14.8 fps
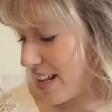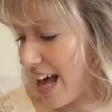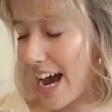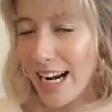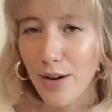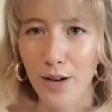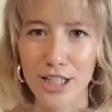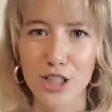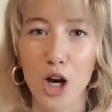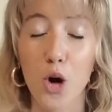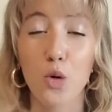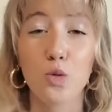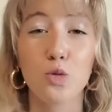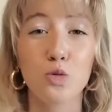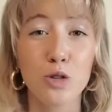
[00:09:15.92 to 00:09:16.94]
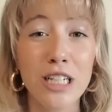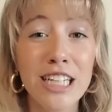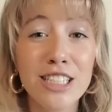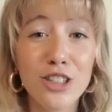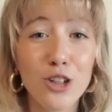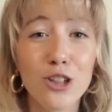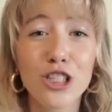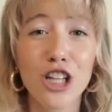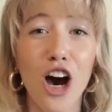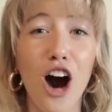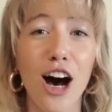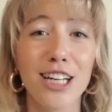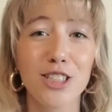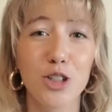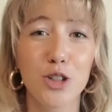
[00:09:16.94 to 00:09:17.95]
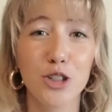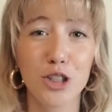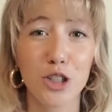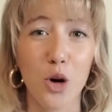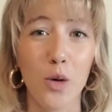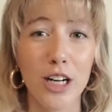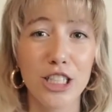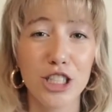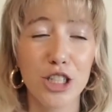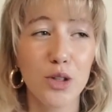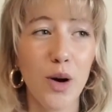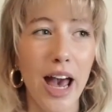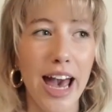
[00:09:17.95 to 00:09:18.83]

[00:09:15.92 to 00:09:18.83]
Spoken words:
Anyway, so research the hostel you're going to,